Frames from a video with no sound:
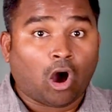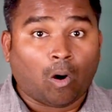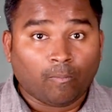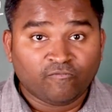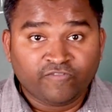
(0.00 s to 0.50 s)

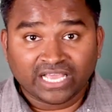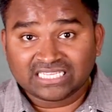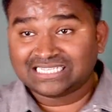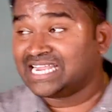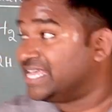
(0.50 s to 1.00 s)

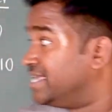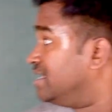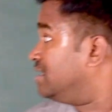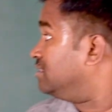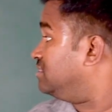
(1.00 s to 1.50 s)
obviously
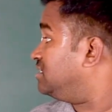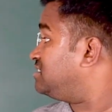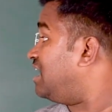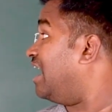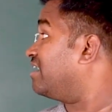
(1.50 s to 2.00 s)

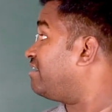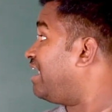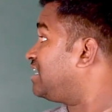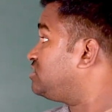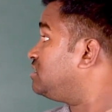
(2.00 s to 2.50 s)
this
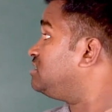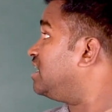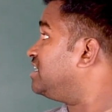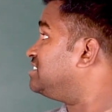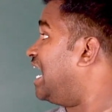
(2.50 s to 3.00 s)
attraction
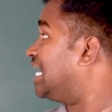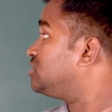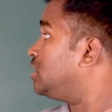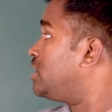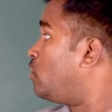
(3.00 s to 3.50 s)
that is
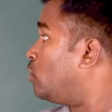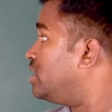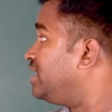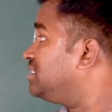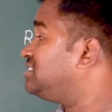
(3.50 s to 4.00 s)
actually
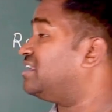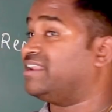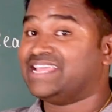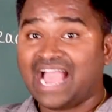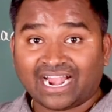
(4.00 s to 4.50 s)
holding this
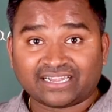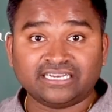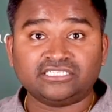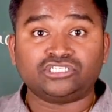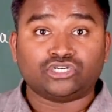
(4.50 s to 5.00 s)

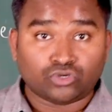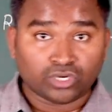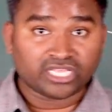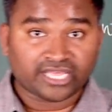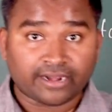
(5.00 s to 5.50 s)
reactants
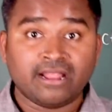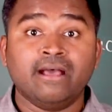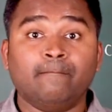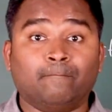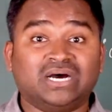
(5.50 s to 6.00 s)
together
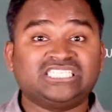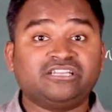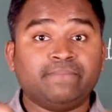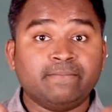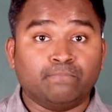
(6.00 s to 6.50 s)

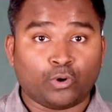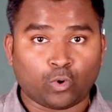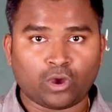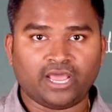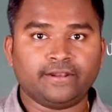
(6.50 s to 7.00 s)
must be
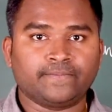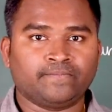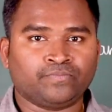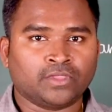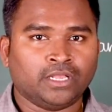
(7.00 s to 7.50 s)
broken.
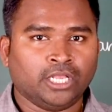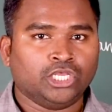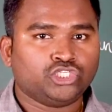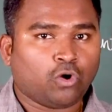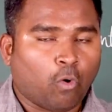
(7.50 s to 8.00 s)

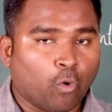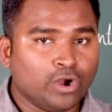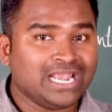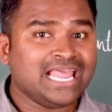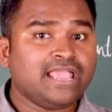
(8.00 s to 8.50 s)
So
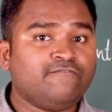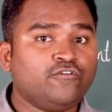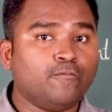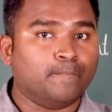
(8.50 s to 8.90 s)
only if you